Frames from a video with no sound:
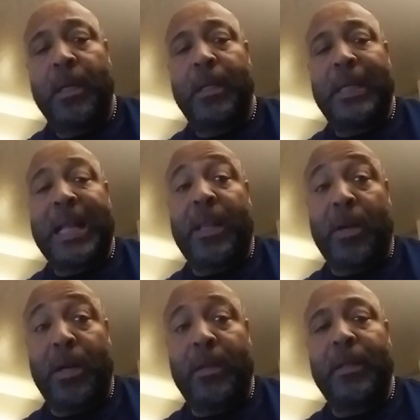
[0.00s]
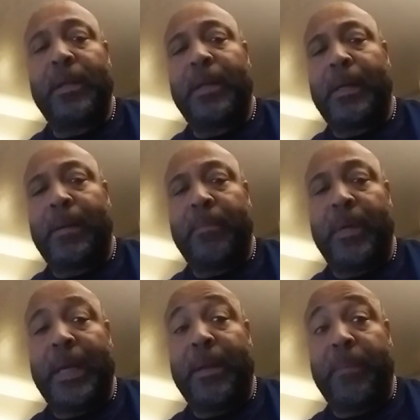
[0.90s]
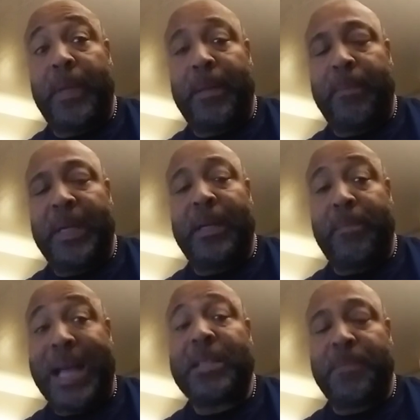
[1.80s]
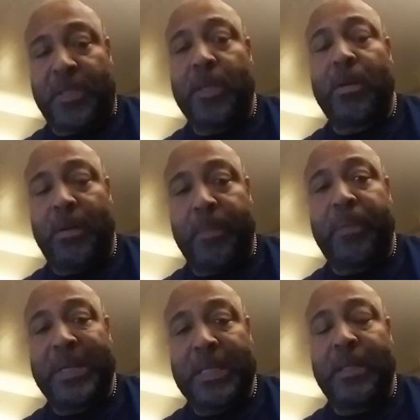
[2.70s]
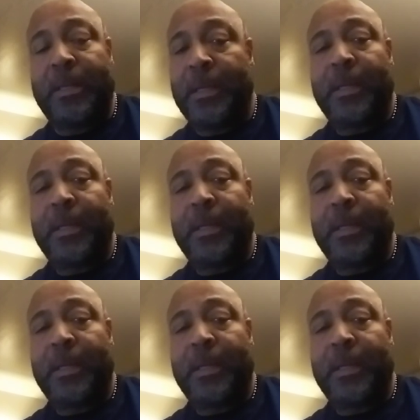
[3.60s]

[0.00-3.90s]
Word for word: that I learned um, in, in being in maximum security prison